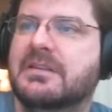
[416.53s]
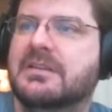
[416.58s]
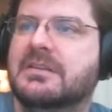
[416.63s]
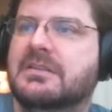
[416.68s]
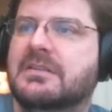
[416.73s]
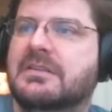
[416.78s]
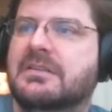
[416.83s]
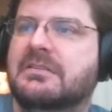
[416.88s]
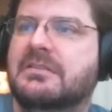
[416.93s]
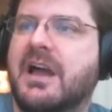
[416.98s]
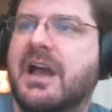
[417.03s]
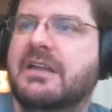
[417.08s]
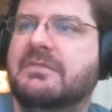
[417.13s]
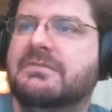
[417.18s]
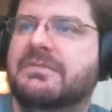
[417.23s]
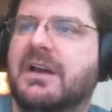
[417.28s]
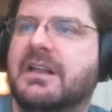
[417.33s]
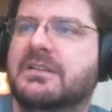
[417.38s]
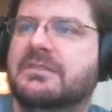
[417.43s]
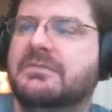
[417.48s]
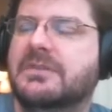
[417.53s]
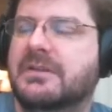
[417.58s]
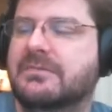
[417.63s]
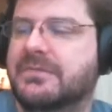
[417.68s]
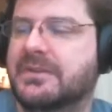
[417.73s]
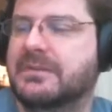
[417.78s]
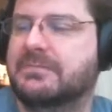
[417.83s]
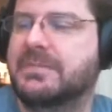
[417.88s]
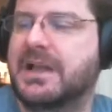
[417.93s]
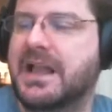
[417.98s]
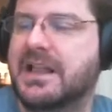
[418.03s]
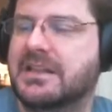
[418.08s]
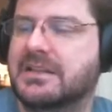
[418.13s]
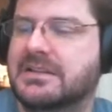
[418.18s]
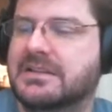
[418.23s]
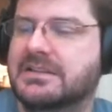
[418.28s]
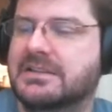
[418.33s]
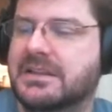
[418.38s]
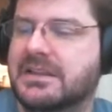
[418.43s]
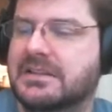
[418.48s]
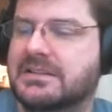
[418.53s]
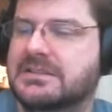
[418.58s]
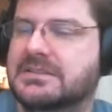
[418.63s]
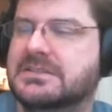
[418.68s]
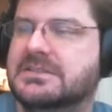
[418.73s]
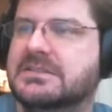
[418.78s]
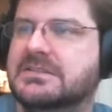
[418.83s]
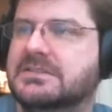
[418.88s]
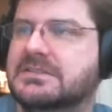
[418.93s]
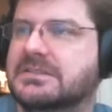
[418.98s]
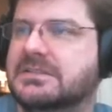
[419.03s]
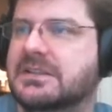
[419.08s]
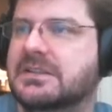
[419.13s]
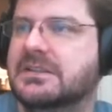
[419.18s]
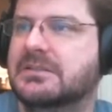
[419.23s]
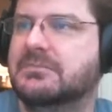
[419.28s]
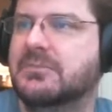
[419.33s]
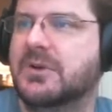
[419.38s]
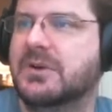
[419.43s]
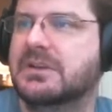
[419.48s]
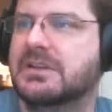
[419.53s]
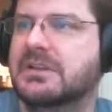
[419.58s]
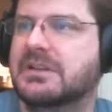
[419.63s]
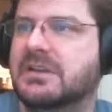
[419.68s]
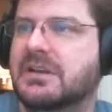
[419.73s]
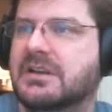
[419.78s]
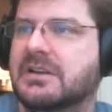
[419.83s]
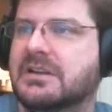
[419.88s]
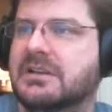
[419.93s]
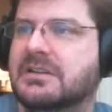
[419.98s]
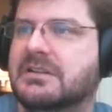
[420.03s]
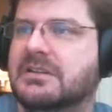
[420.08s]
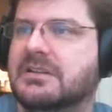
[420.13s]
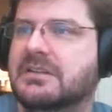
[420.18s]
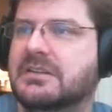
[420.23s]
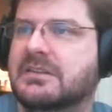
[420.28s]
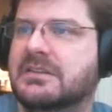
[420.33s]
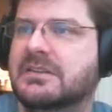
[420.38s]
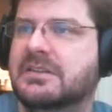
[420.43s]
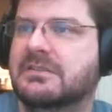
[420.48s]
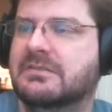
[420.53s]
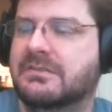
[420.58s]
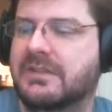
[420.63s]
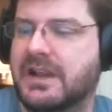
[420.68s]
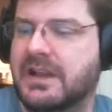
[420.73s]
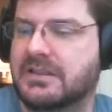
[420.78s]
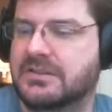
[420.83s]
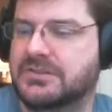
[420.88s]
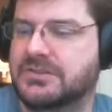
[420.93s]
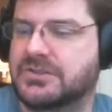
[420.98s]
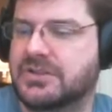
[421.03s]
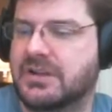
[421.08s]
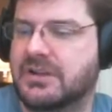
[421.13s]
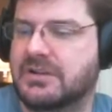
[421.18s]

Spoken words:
Nightfallen rep for the Paladin, and still am working on the Valor Jar